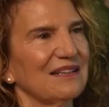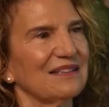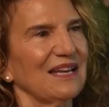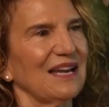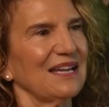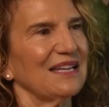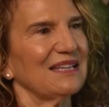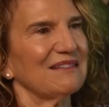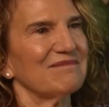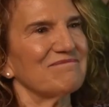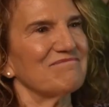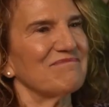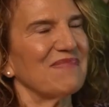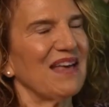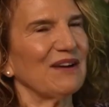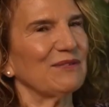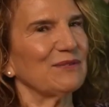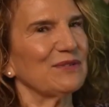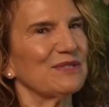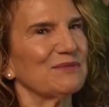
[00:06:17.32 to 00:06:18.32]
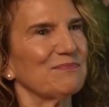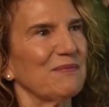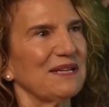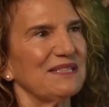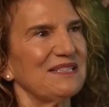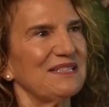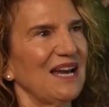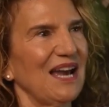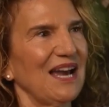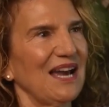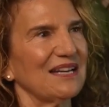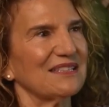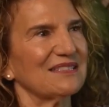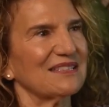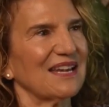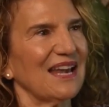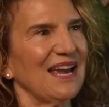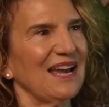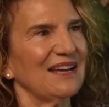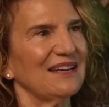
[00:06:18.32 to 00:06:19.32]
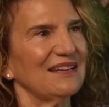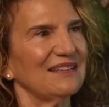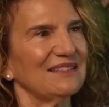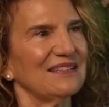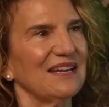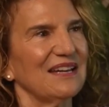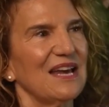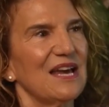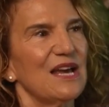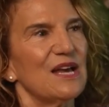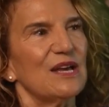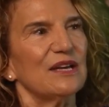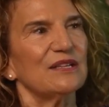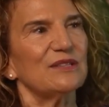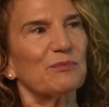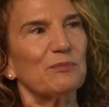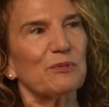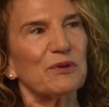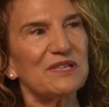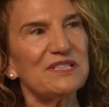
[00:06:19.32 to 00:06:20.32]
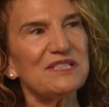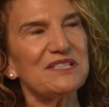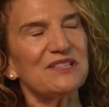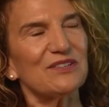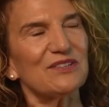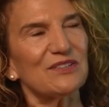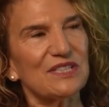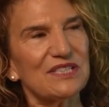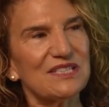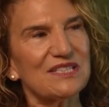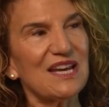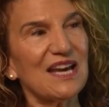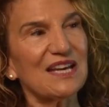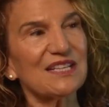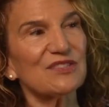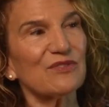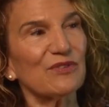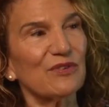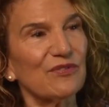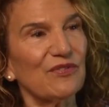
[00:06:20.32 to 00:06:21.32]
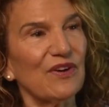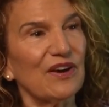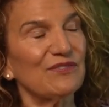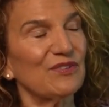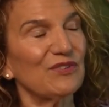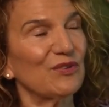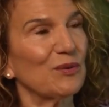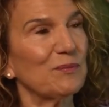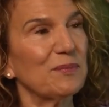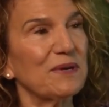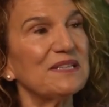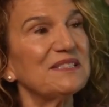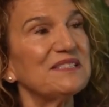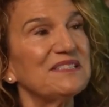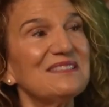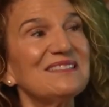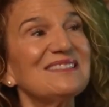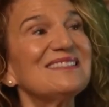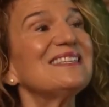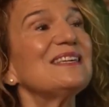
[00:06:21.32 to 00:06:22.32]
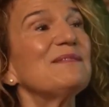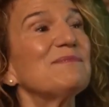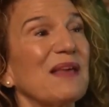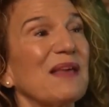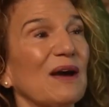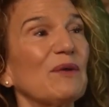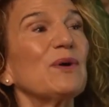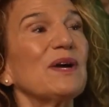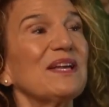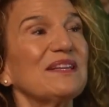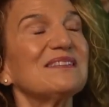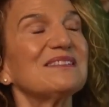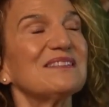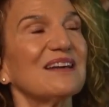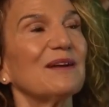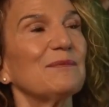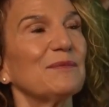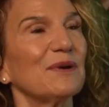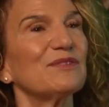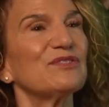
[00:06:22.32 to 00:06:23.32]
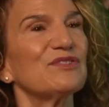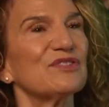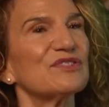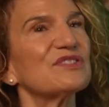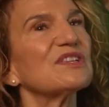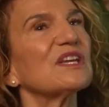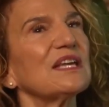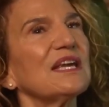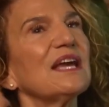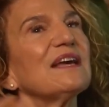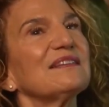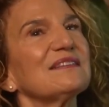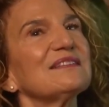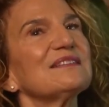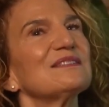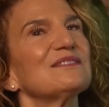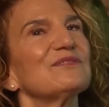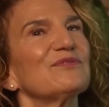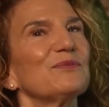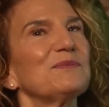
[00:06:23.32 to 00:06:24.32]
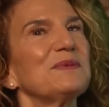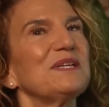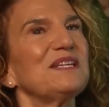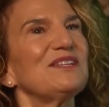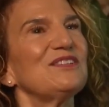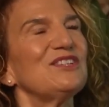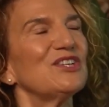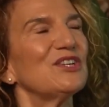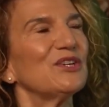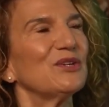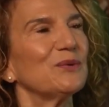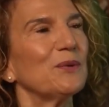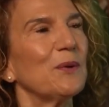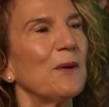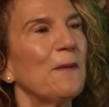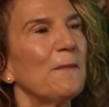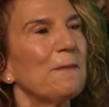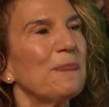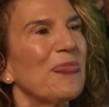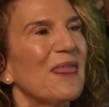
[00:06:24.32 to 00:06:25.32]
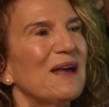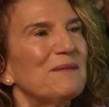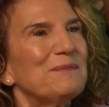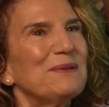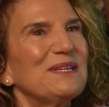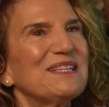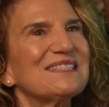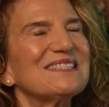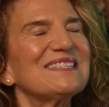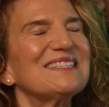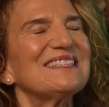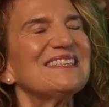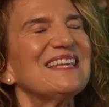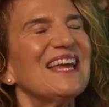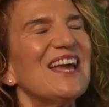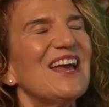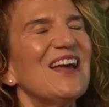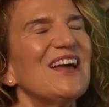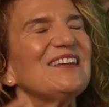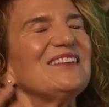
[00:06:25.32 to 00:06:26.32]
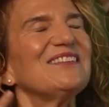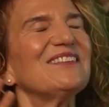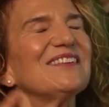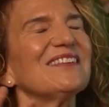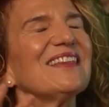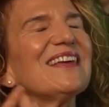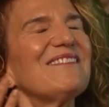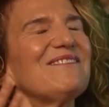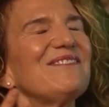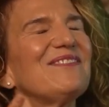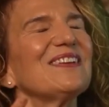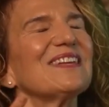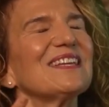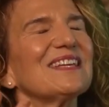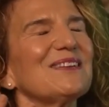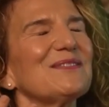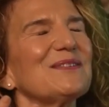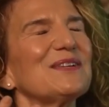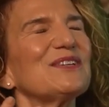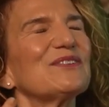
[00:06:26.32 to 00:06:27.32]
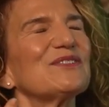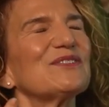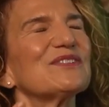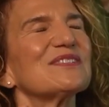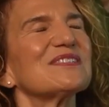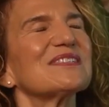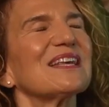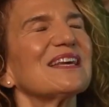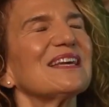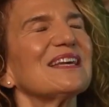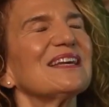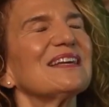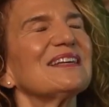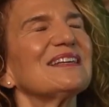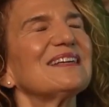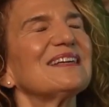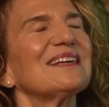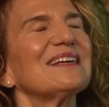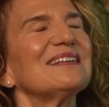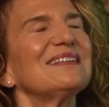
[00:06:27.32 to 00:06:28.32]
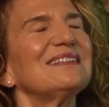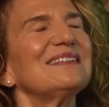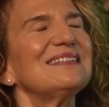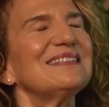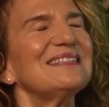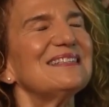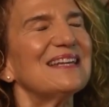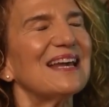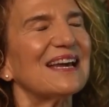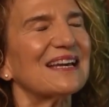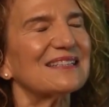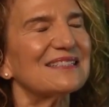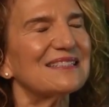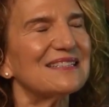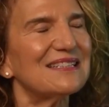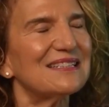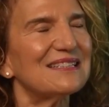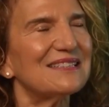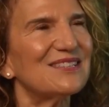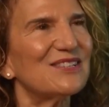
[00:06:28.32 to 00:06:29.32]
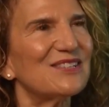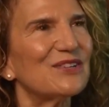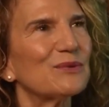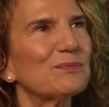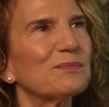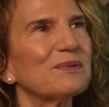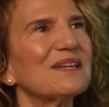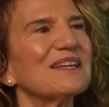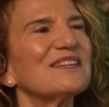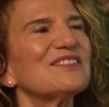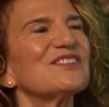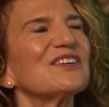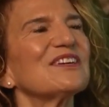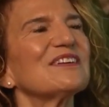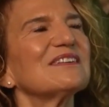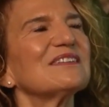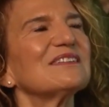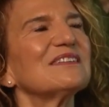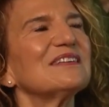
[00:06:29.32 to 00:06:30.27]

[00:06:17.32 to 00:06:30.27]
Like that was my task. And it was a pretty serious task for a 5-year-old, but it didn't seem that way at the time. I was just like, yeah, this is for me to do. Because you know that feeling when you're just like connected to your pleasure?